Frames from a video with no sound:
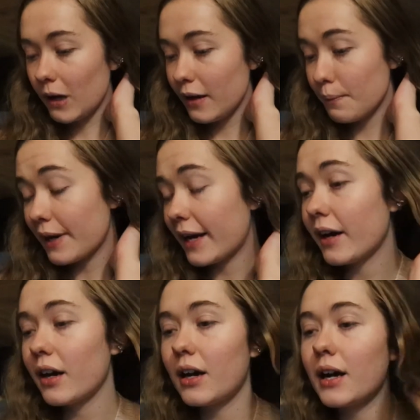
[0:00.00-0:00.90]
I am
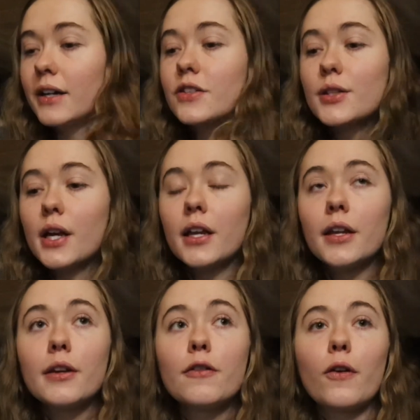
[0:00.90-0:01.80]
back. I just
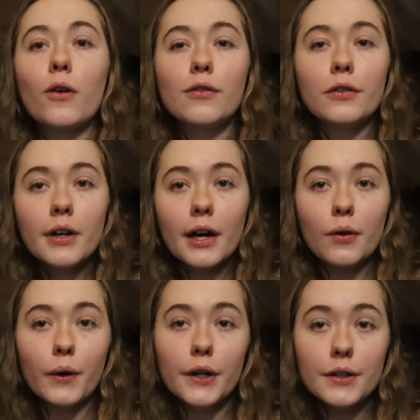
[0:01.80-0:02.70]
edited for over an
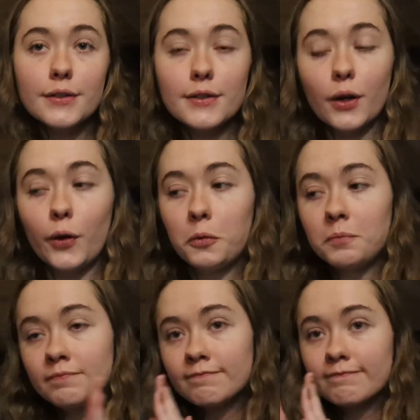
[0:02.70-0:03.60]
hour, so
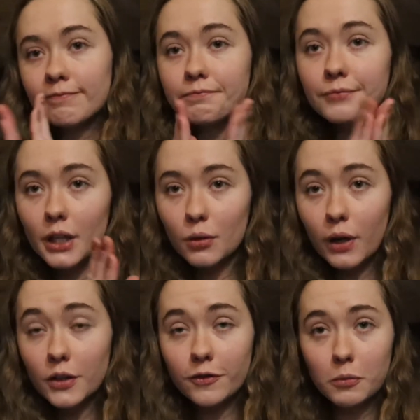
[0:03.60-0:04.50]

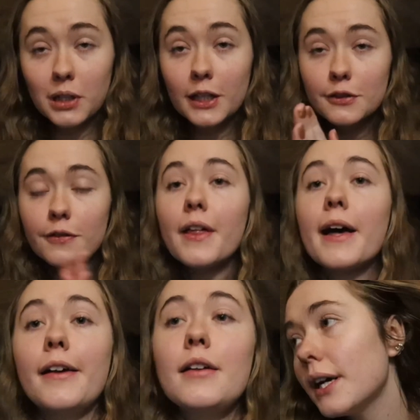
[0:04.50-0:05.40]
round of applause for
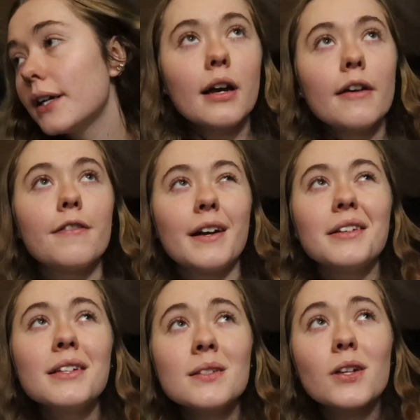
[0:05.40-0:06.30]
that. But I
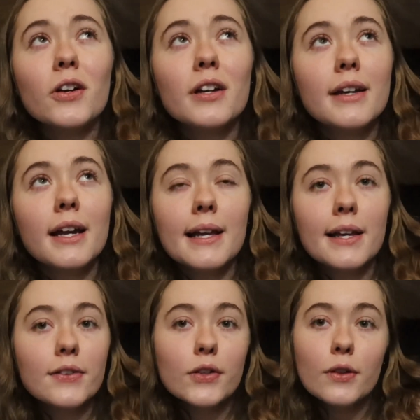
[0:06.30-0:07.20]
finally started getting
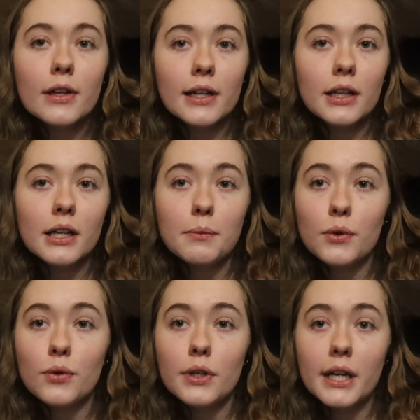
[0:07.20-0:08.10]
into the editing
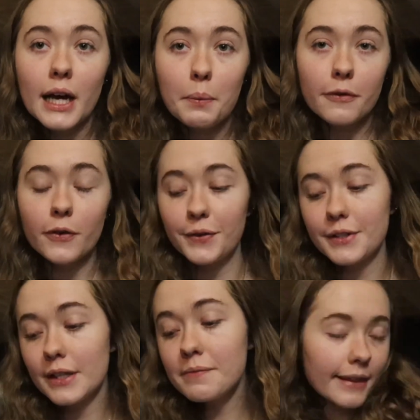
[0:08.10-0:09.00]
mood and
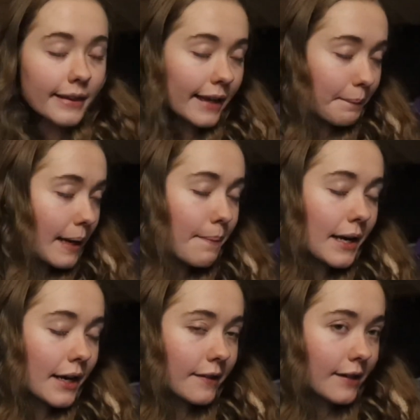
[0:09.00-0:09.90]
hyper-focusing, and then my
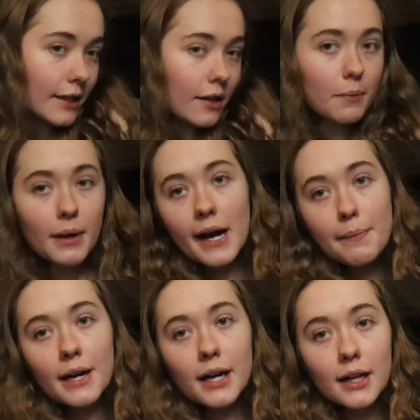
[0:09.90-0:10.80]
battery on my
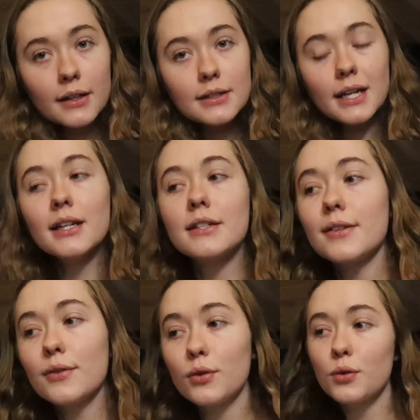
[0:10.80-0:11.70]
iPad decided
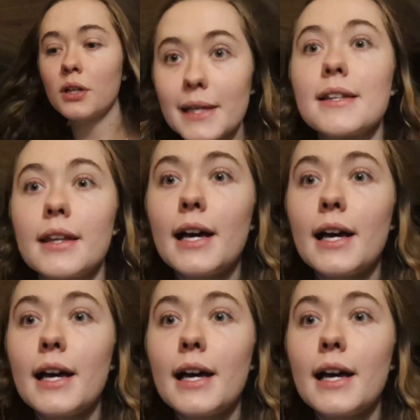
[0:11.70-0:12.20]
to basically